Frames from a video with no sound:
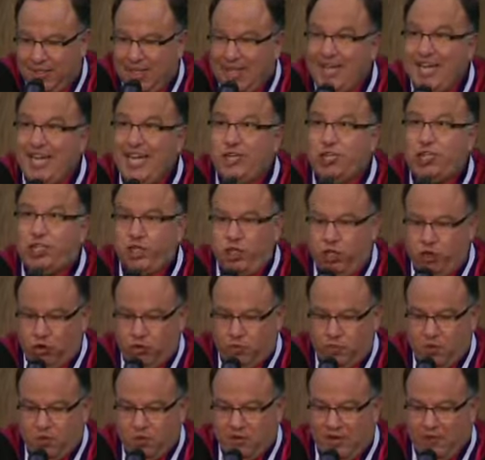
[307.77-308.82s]
He
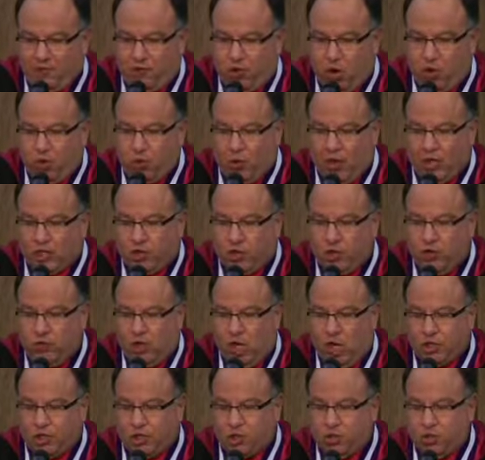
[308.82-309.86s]
too left Northwestern
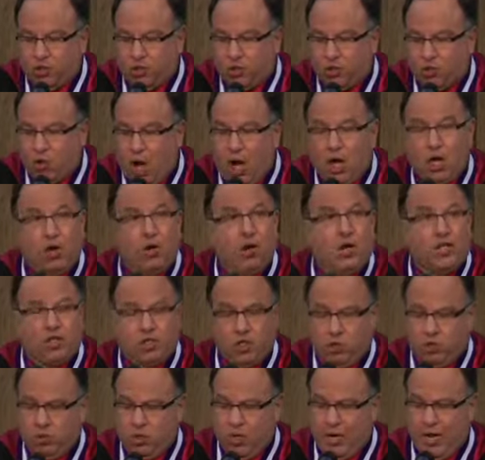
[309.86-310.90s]
Law School stronger as
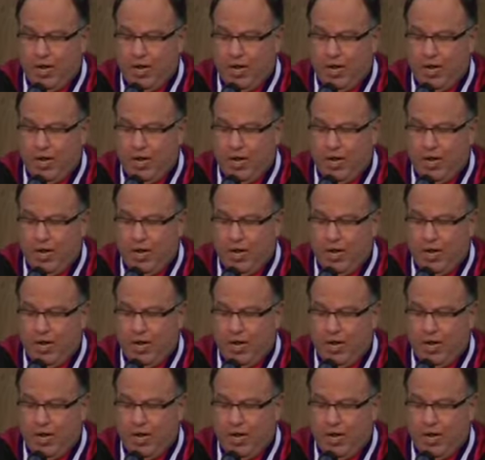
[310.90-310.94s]
a,